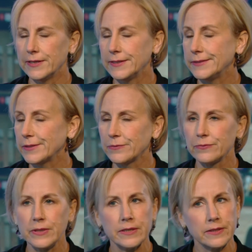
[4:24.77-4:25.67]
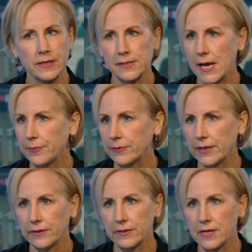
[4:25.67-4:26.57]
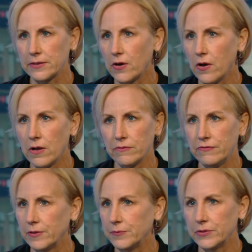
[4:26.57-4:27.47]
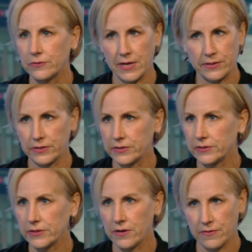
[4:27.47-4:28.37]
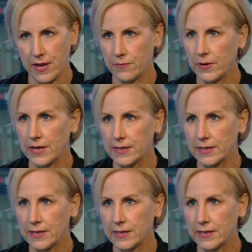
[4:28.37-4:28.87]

And he's a real collaborator. Not all film directors are that way.